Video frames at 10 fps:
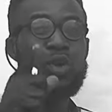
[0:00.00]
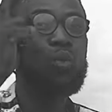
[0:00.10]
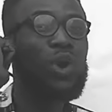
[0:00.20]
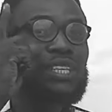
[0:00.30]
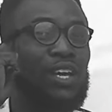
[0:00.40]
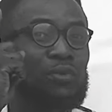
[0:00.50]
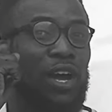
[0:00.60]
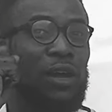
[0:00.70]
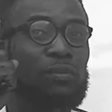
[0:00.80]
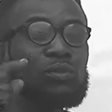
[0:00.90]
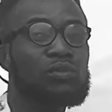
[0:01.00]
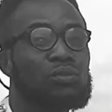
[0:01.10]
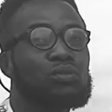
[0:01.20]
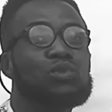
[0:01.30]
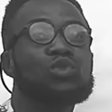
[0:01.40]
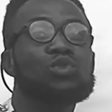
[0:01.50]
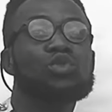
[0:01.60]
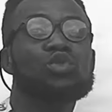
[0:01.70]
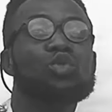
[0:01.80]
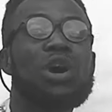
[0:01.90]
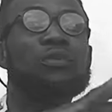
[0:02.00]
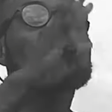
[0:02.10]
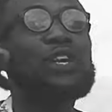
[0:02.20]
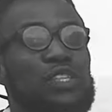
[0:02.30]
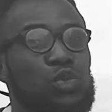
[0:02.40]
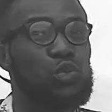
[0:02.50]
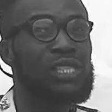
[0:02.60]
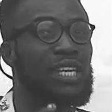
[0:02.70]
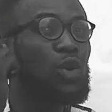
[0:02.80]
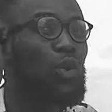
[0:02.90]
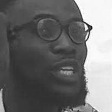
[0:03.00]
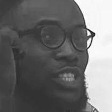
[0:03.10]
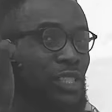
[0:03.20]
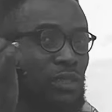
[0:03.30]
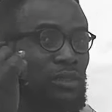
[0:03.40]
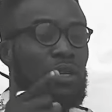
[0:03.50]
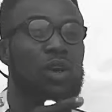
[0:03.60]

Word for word: whenever you are faced with a question